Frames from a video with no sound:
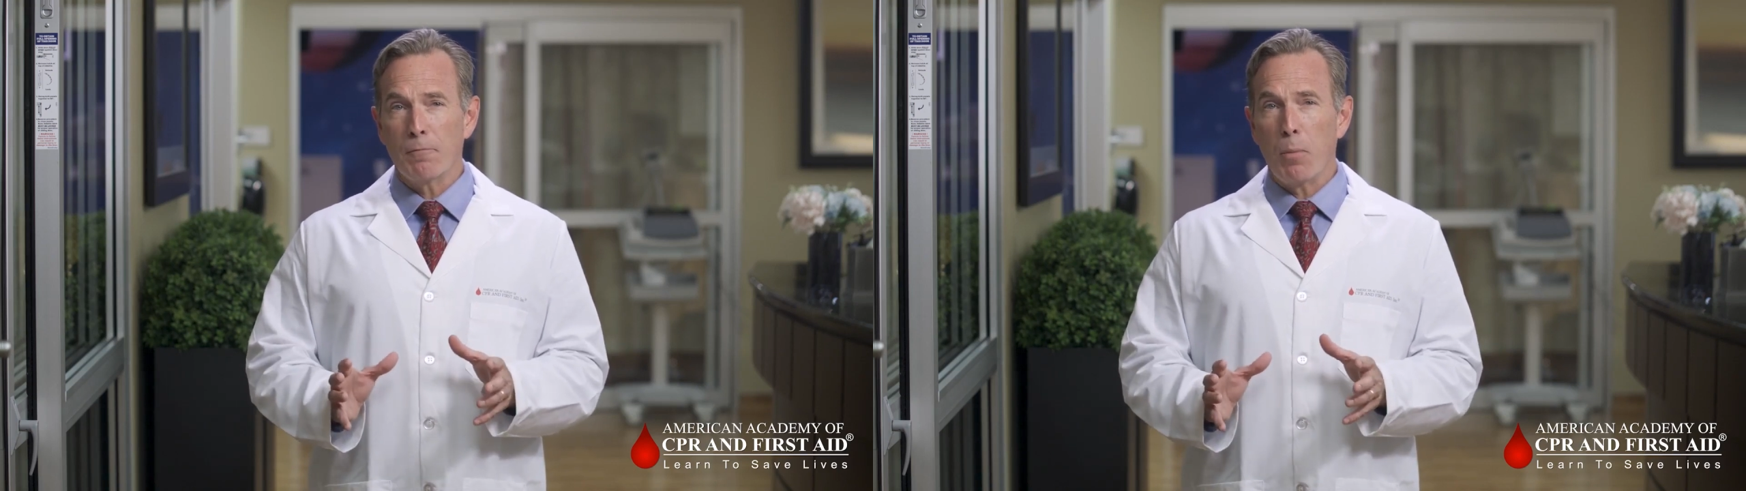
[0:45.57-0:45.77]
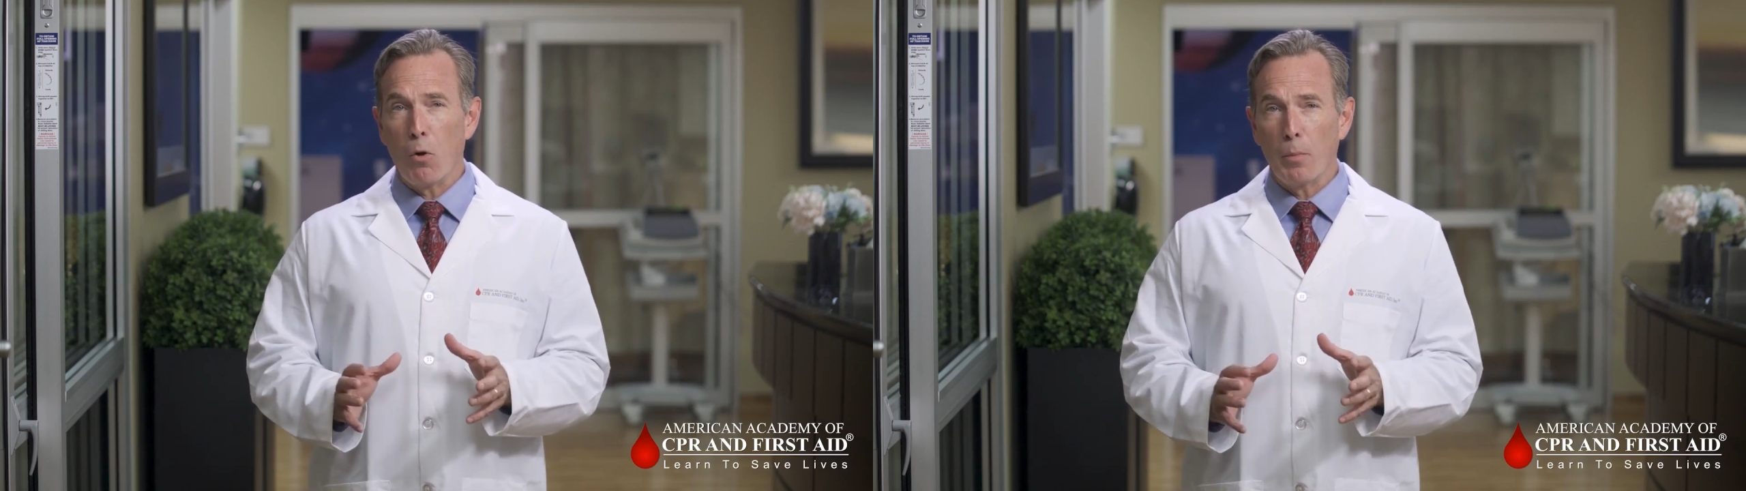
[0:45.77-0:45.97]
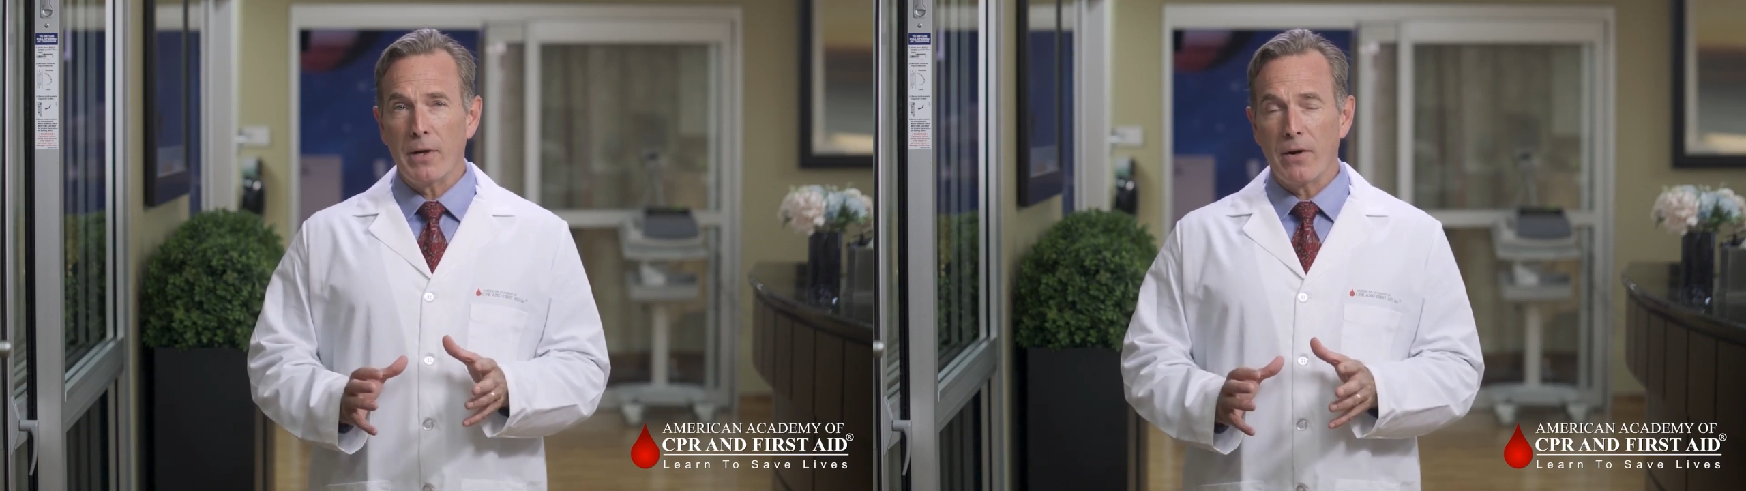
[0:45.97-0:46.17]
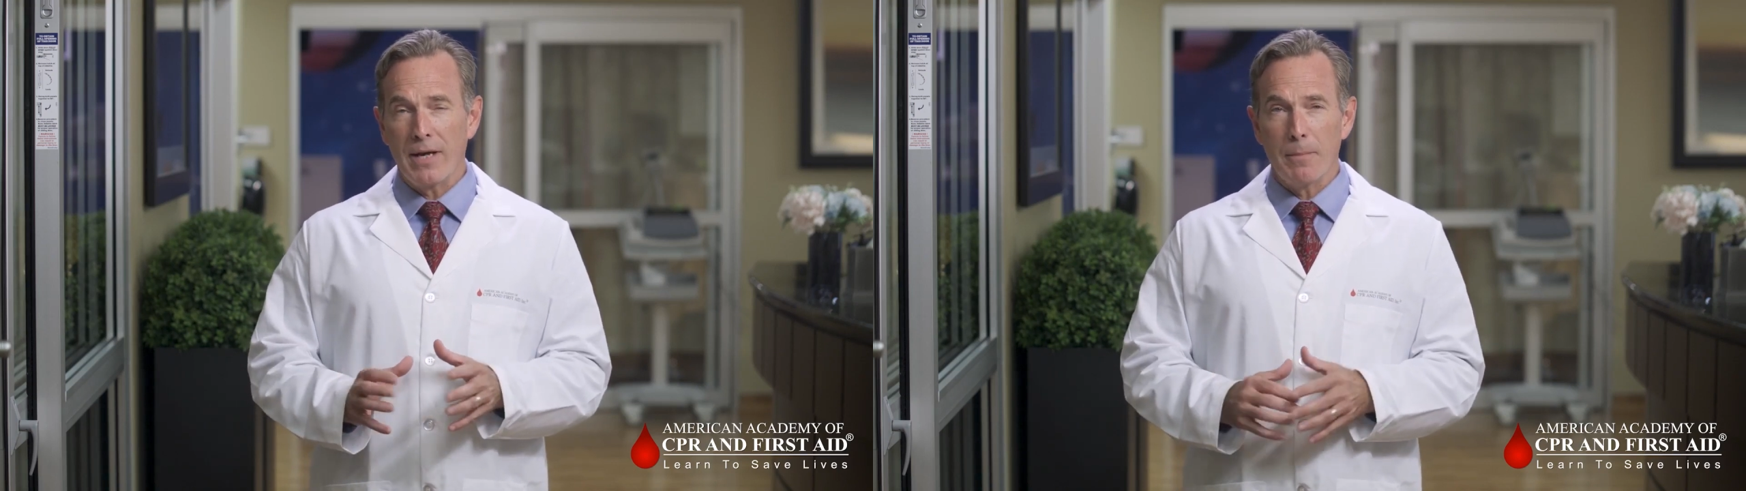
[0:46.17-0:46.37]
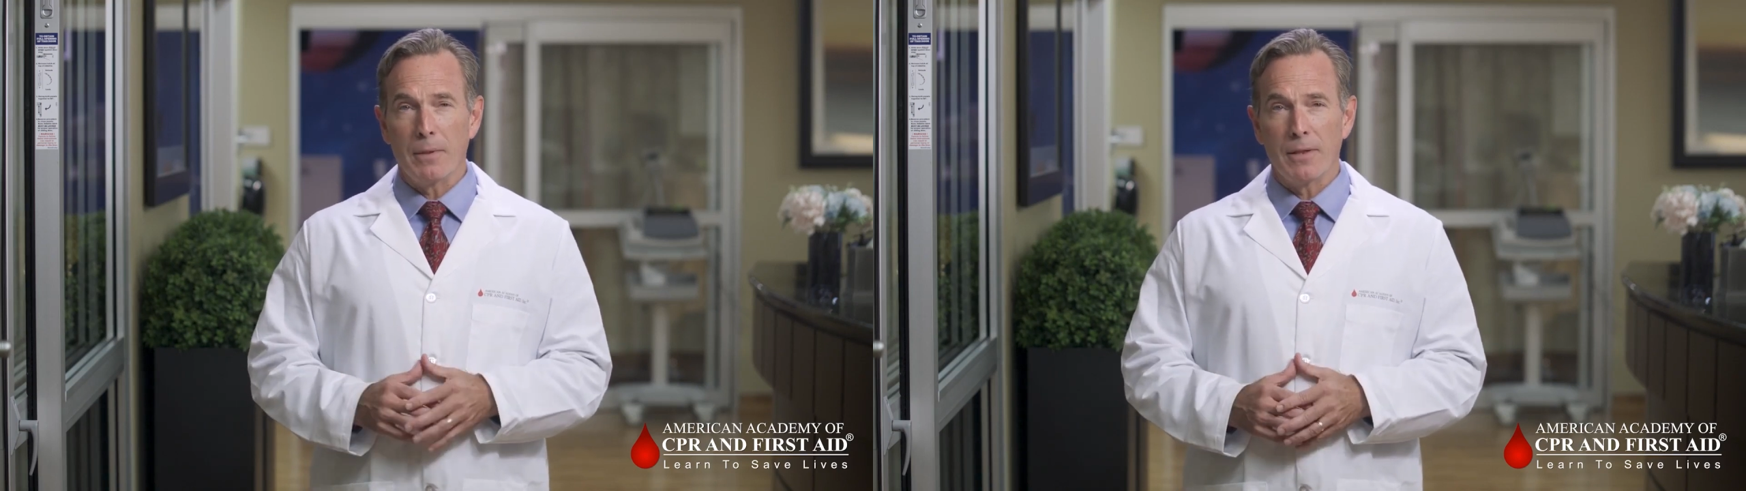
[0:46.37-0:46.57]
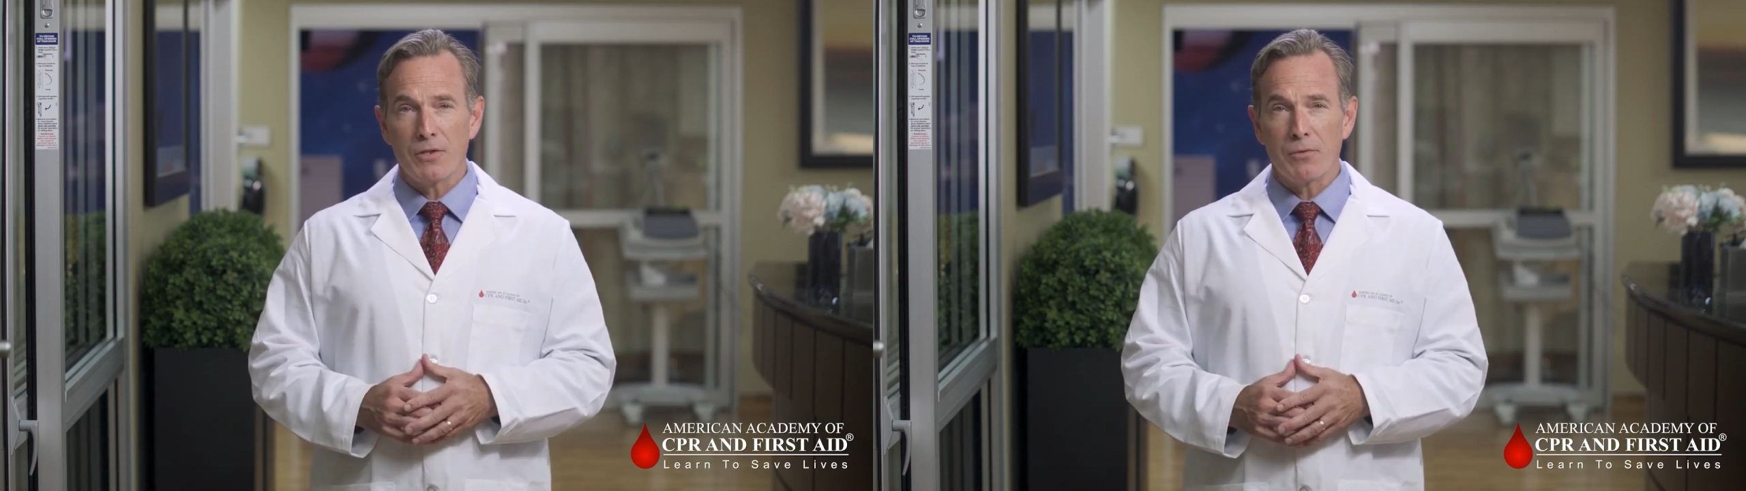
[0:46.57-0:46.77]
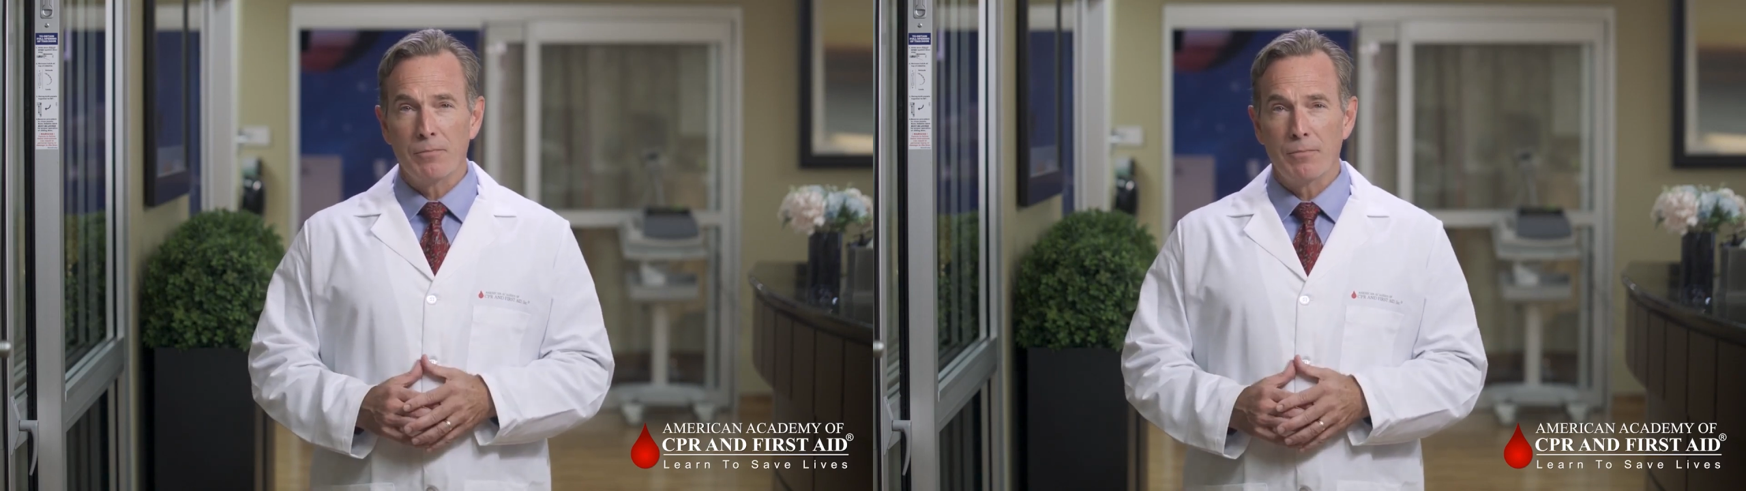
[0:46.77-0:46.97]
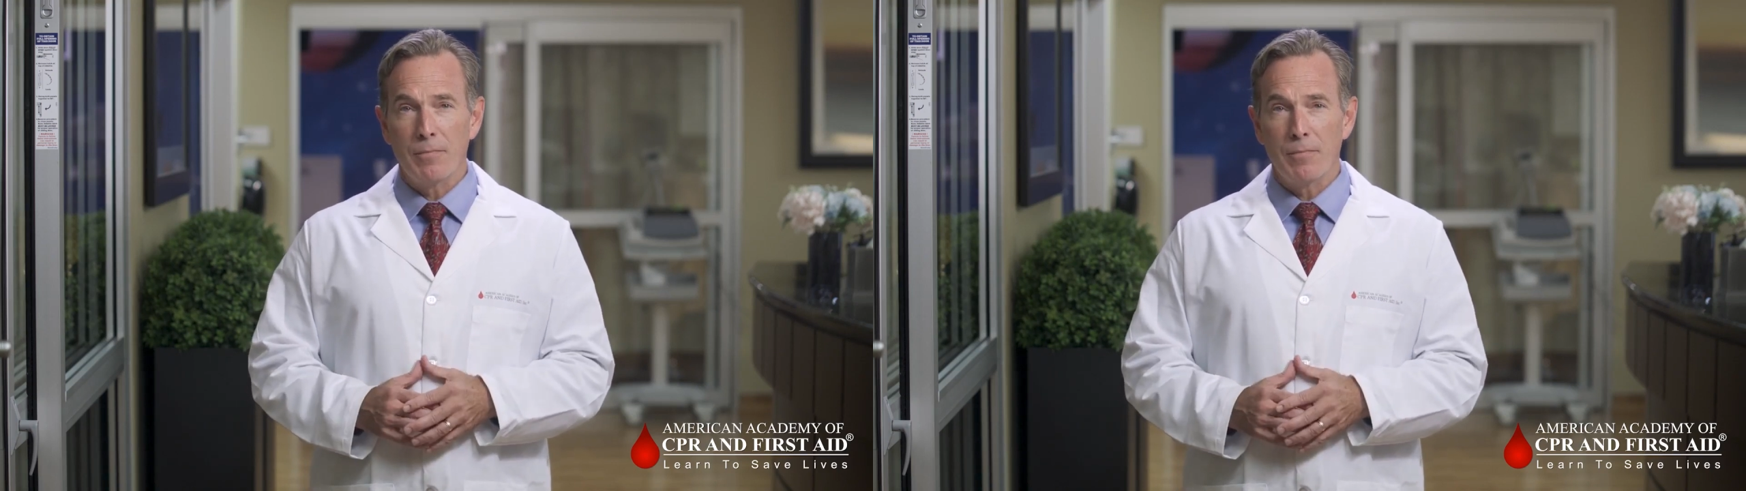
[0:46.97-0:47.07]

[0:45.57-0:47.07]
pulmonary embolism,